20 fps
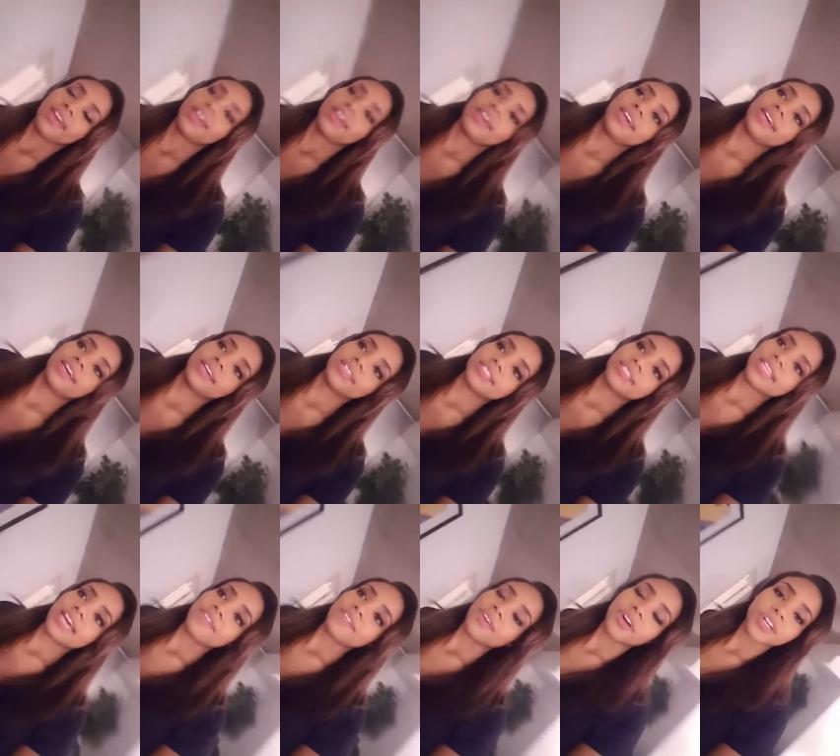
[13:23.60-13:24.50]
And
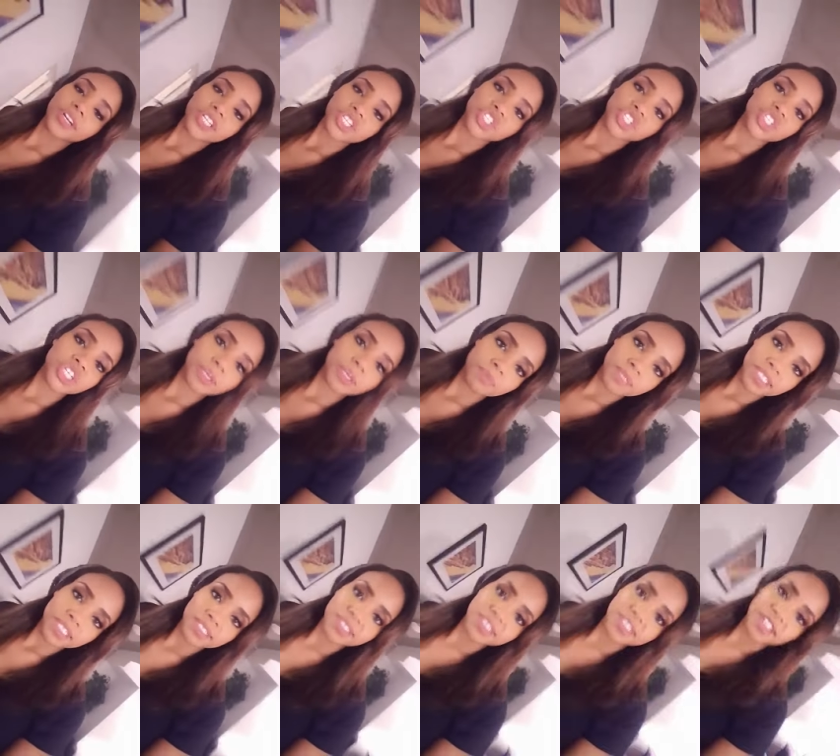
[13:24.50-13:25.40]
I've already
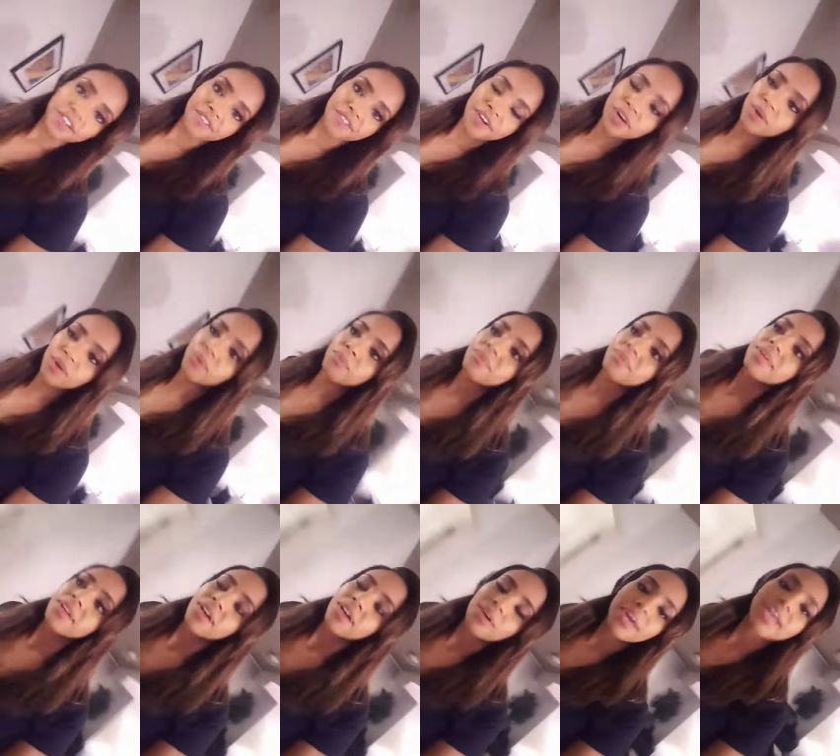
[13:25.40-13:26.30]
shipped stuff
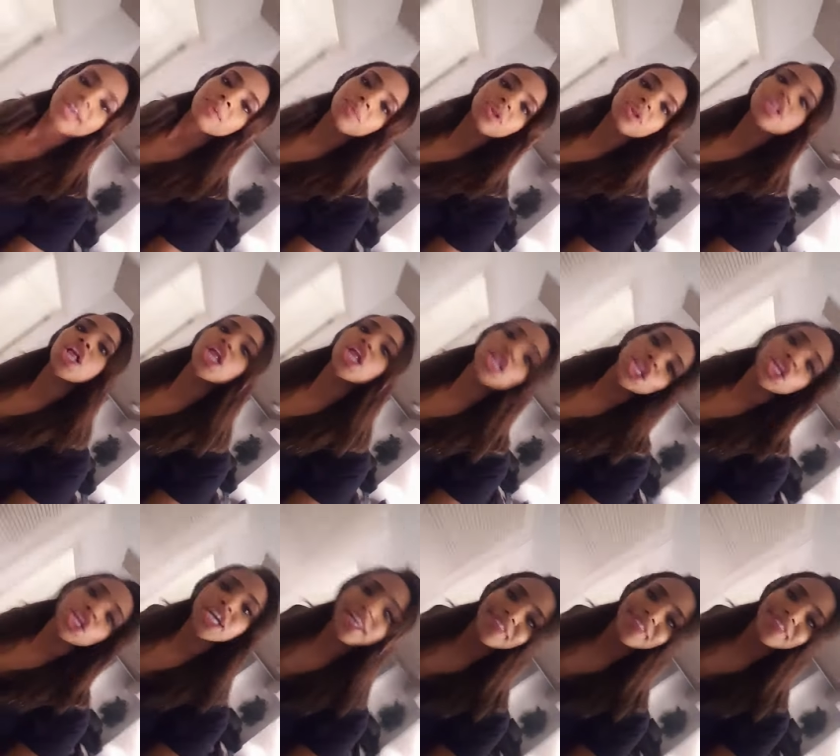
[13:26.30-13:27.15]
home. Okay, well, oh, look at